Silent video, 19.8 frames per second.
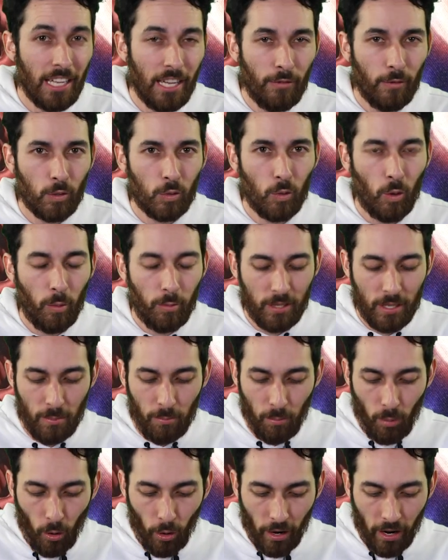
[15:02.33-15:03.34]
Evil Swarms in
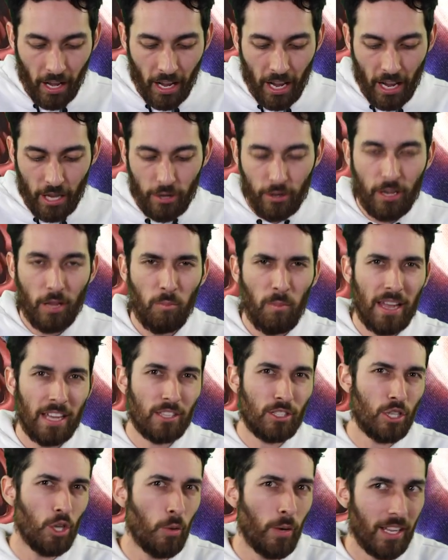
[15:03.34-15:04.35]
board, you can
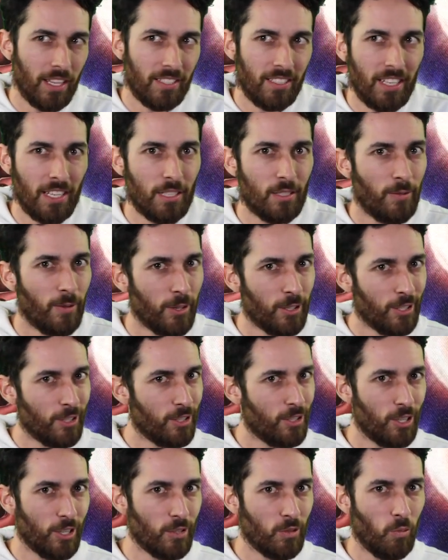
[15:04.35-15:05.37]
make 2 Exceeds versus
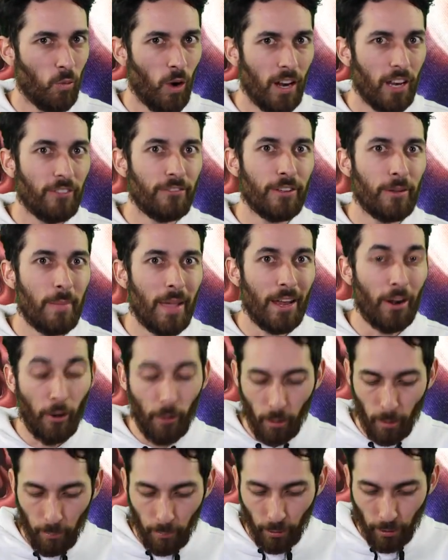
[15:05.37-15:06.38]
just 1 if you made
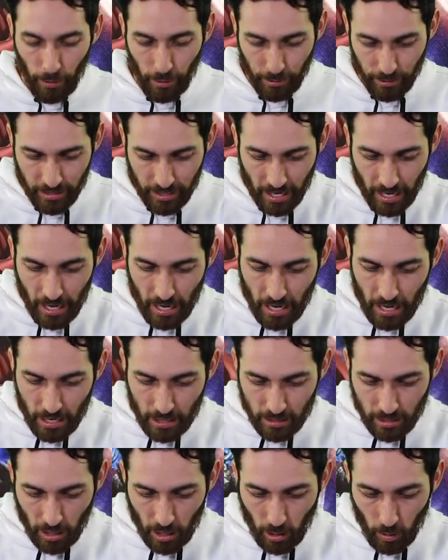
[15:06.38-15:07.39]
Ouroboros.
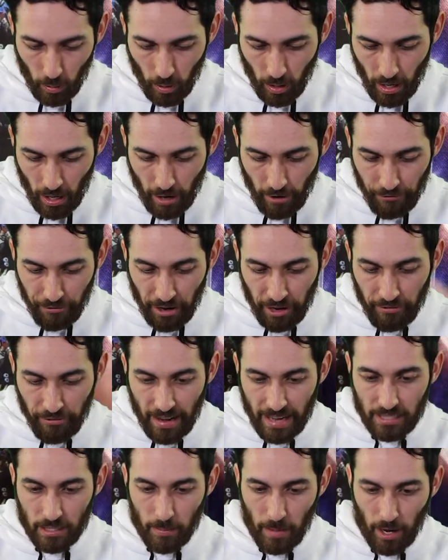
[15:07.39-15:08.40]
So fun
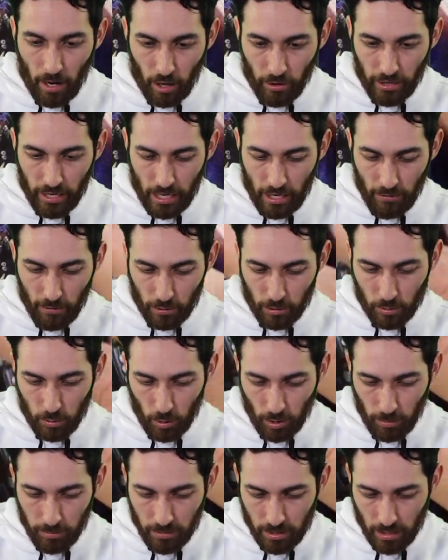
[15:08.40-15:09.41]
facts about all the Evil
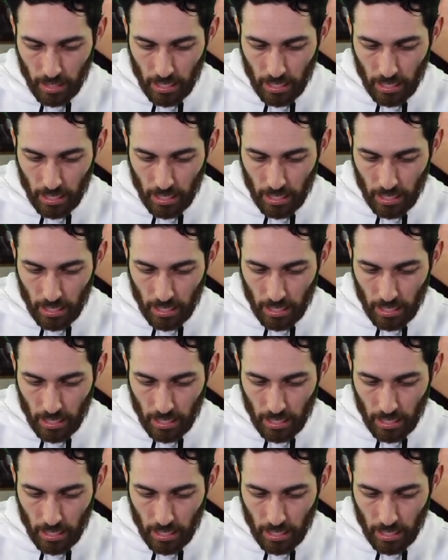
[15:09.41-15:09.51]
Swarms.